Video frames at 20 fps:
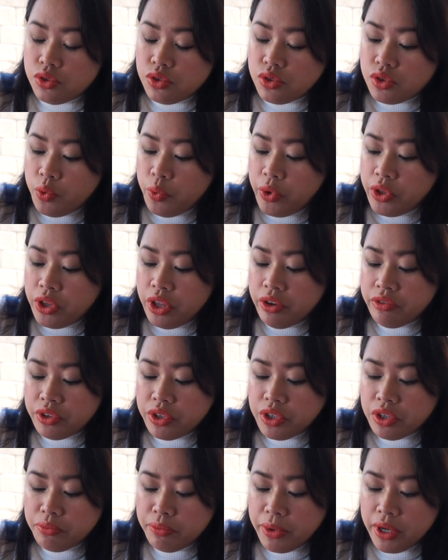So whenever
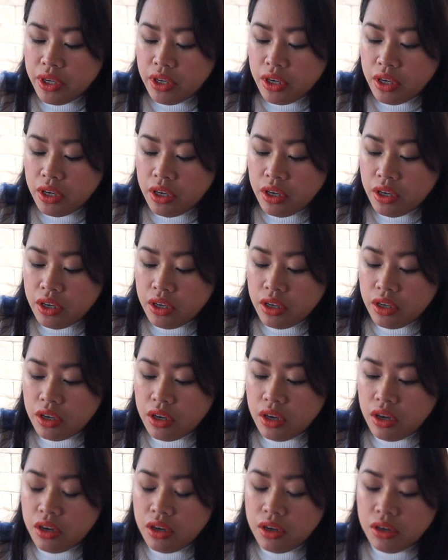you're making
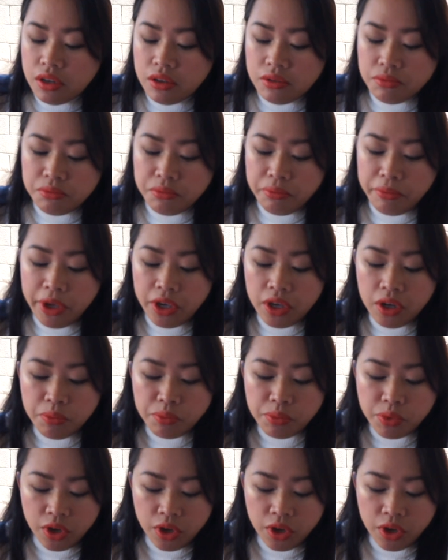makeup